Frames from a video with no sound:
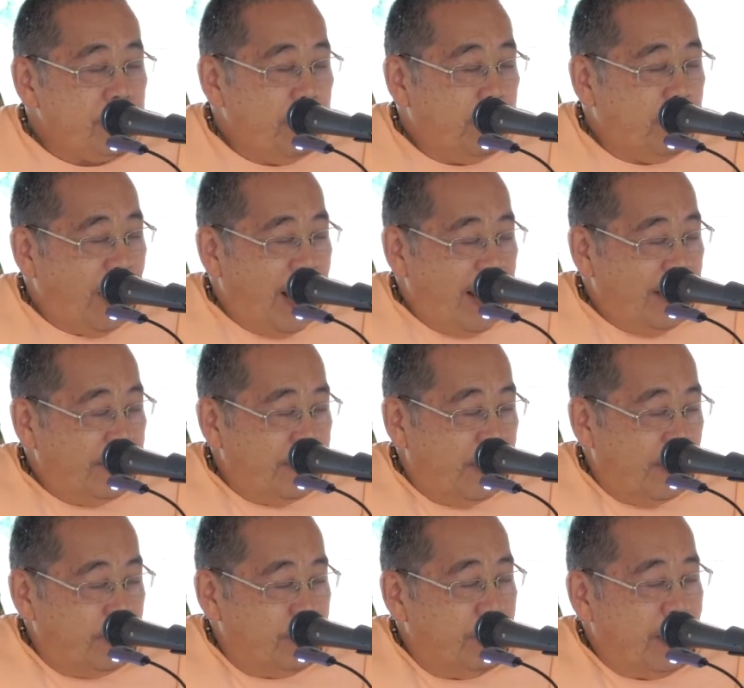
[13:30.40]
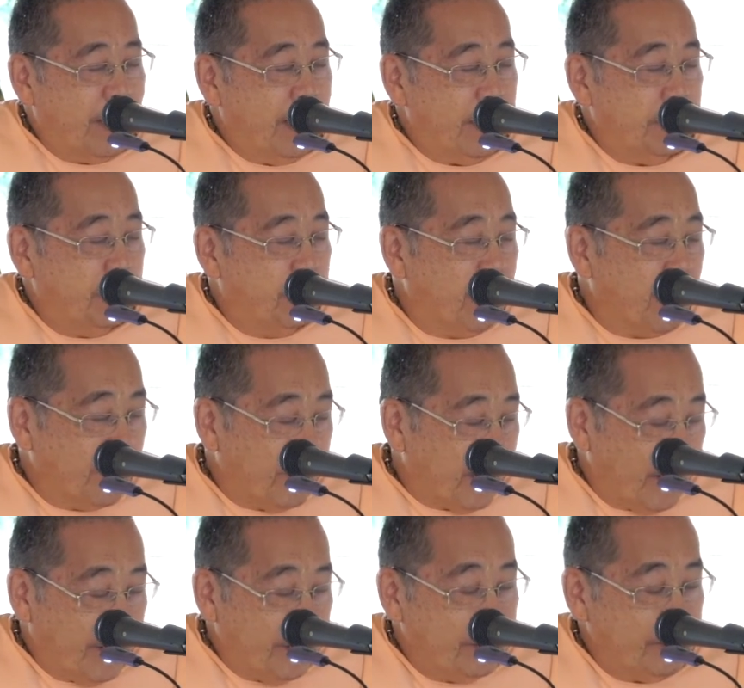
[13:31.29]
planned out by
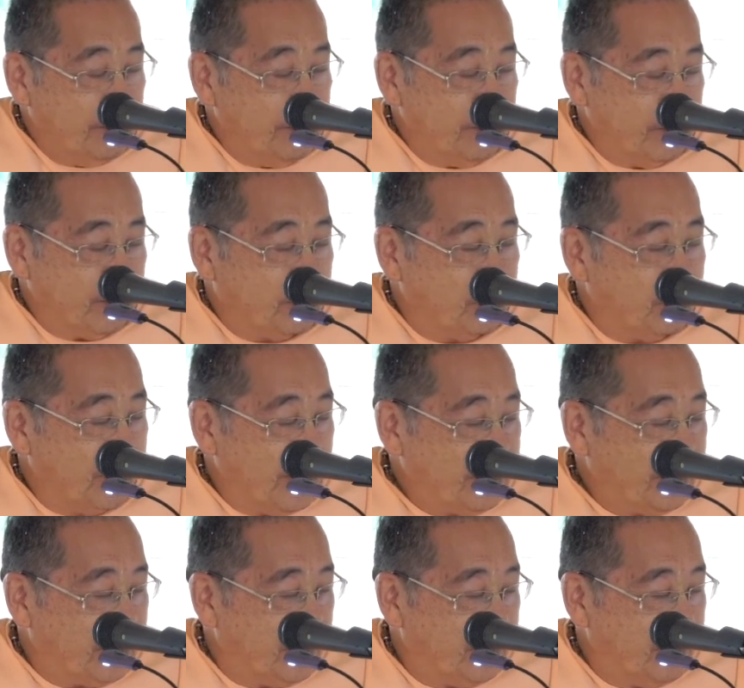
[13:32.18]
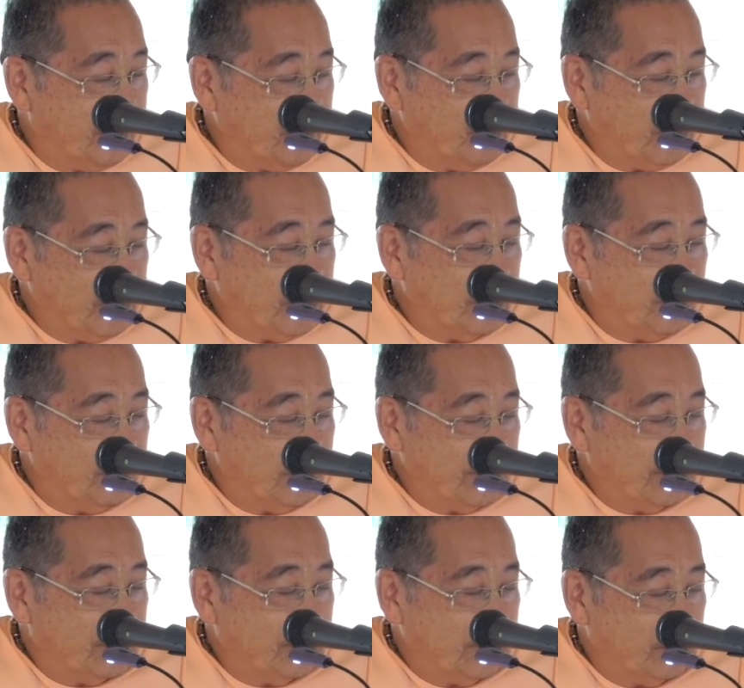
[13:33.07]
Brahma, the creator within the
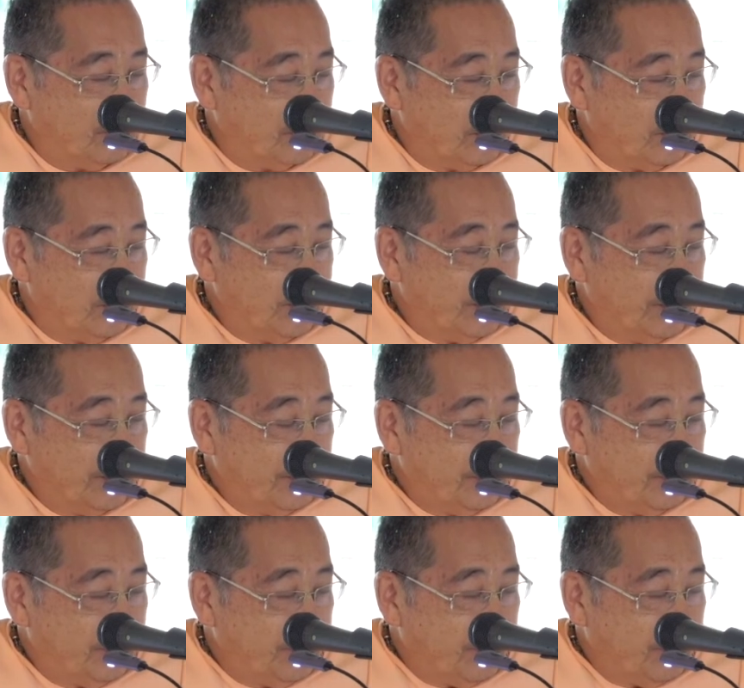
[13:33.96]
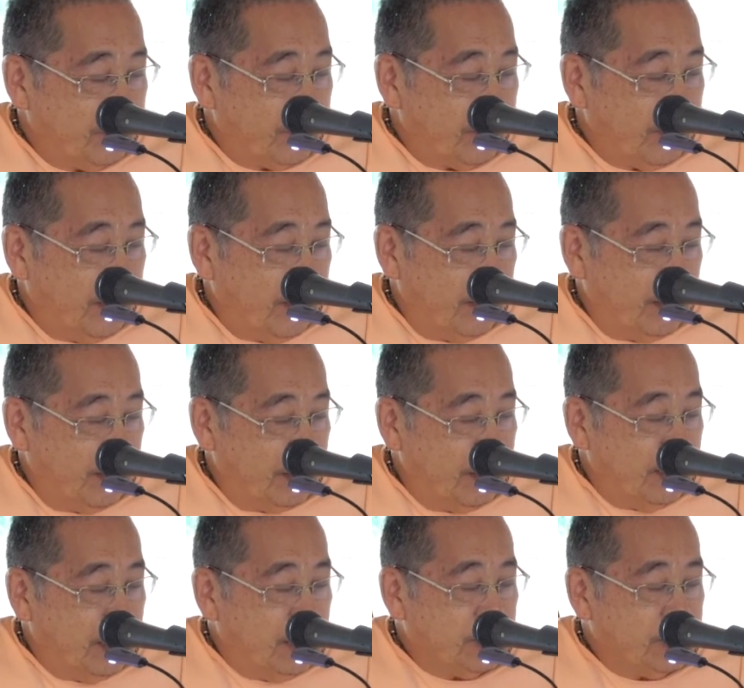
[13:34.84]
material world,
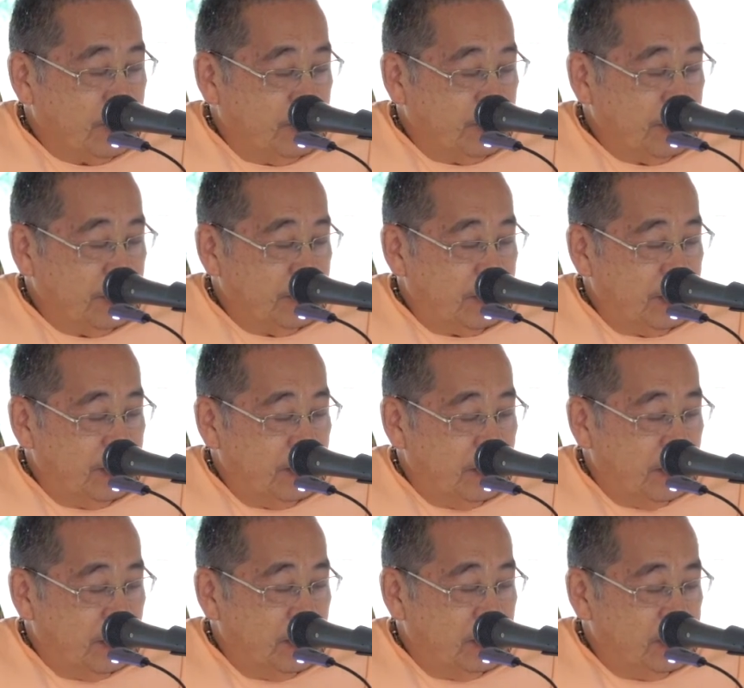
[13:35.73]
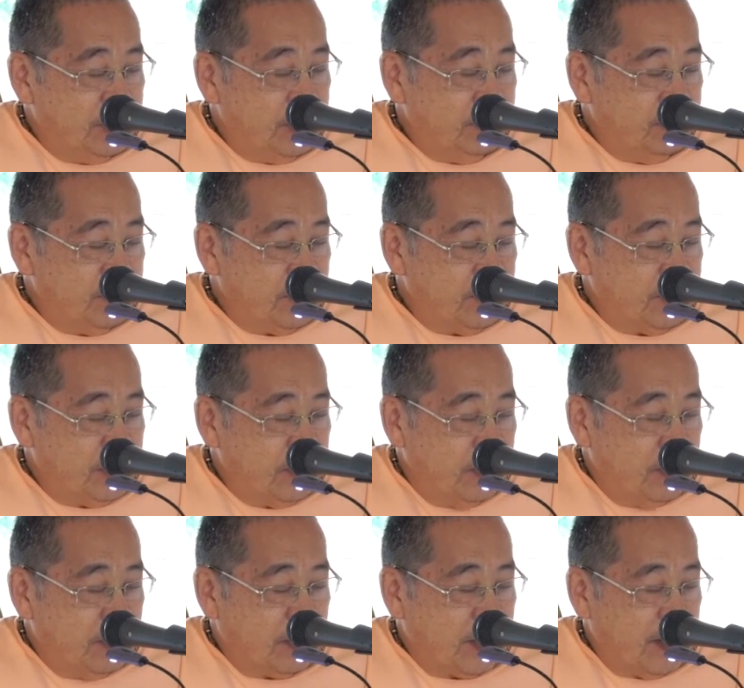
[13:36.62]
uh, so that the jivas
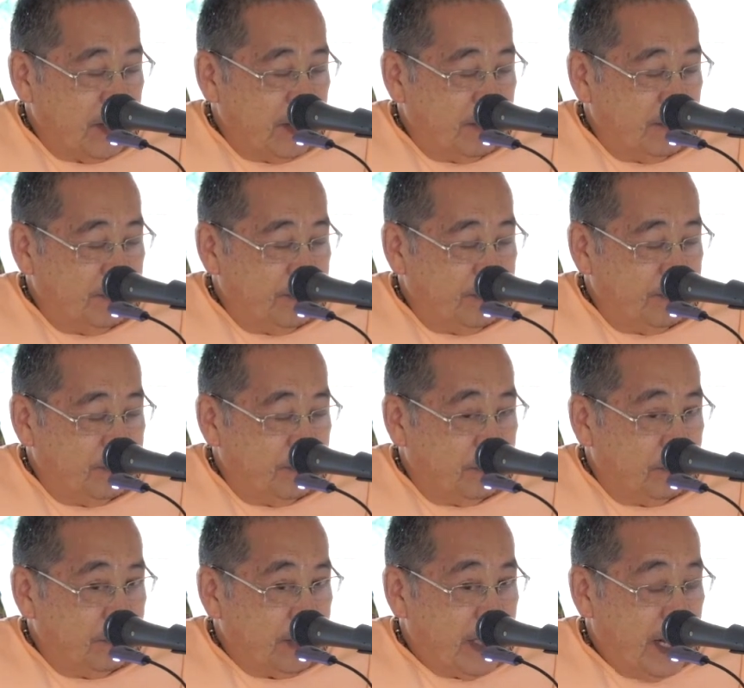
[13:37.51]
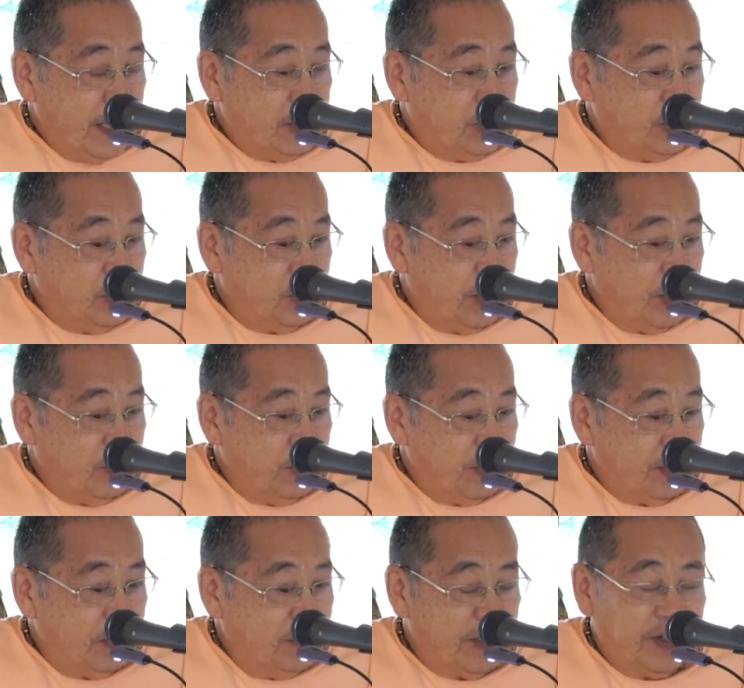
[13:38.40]
can enjoy
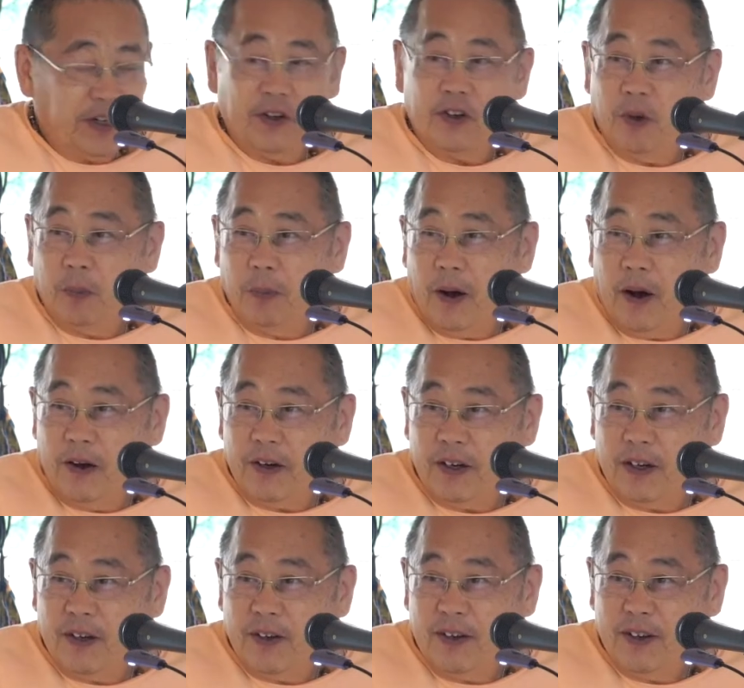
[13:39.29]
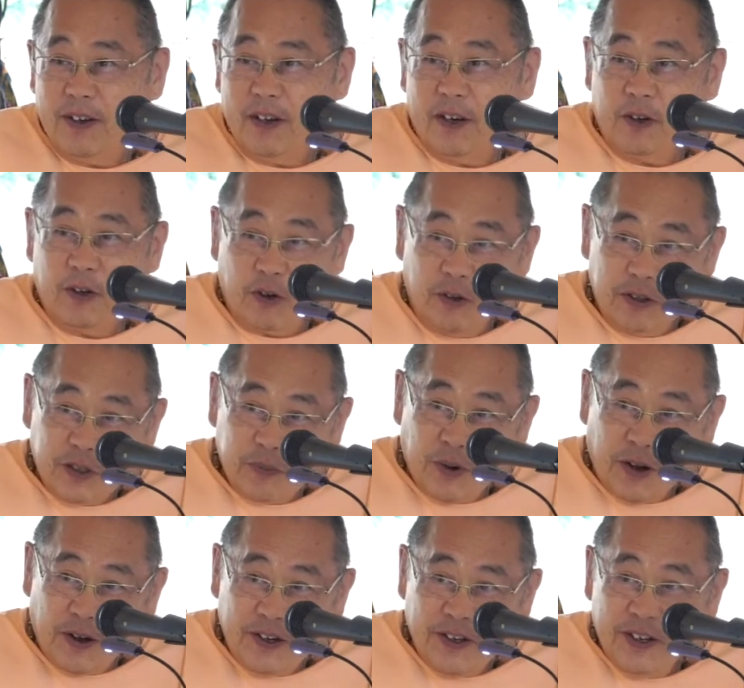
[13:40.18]
with a material body, a gross
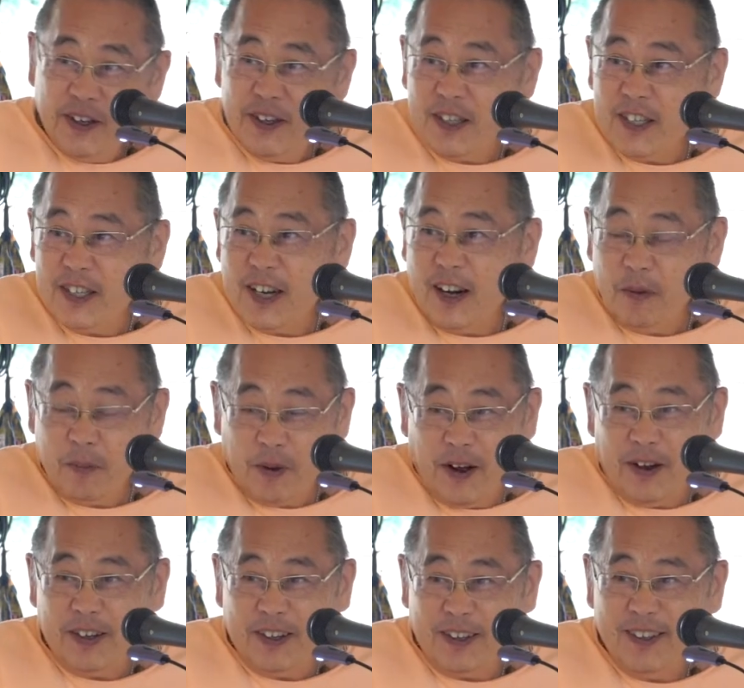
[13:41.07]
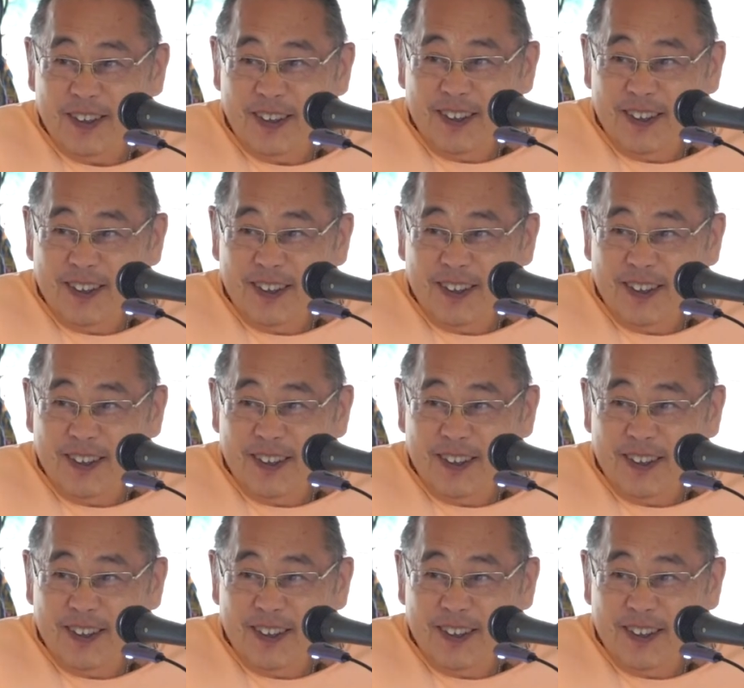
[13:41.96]
body and a subtle body.